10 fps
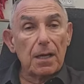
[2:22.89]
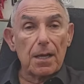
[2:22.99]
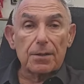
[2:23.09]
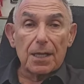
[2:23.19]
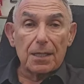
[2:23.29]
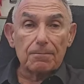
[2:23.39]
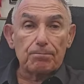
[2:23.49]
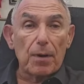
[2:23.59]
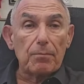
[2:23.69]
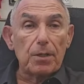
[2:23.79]
And then
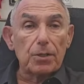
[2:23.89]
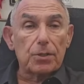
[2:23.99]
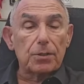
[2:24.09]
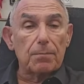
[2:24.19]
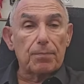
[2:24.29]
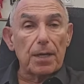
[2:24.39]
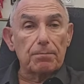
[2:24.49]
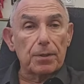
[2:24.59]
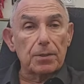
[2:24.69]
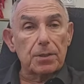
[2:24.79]
publish the
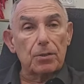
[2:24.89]
papers